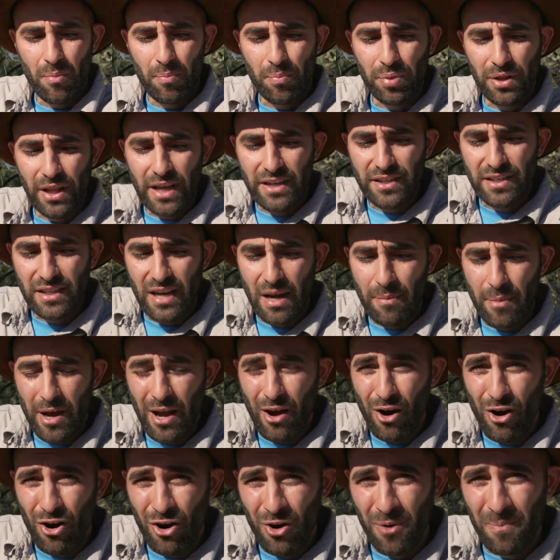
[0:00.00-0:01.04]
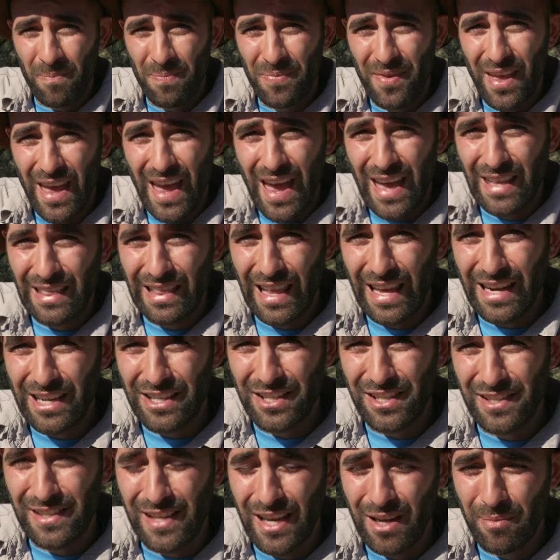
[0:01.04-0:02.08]
place it on my arm, and let it
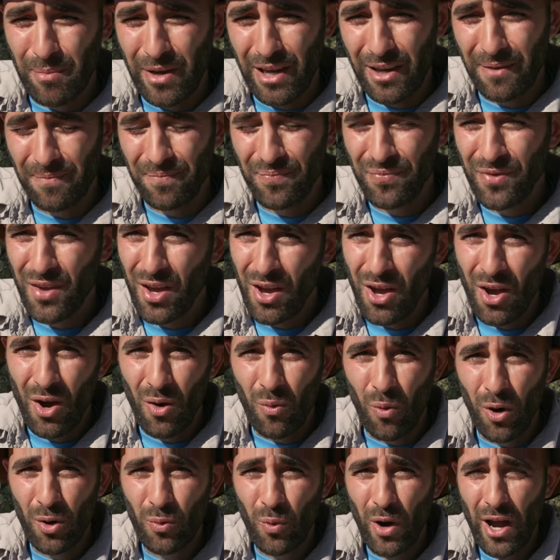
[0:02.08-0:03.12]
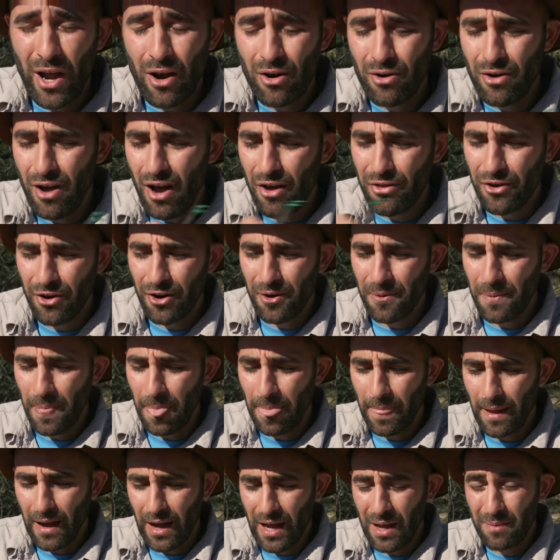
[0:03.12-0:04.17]
sting me. One way or another,
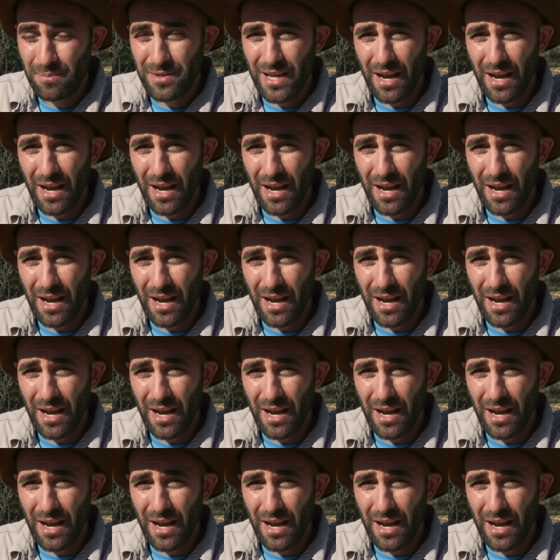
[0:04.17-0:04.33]
I am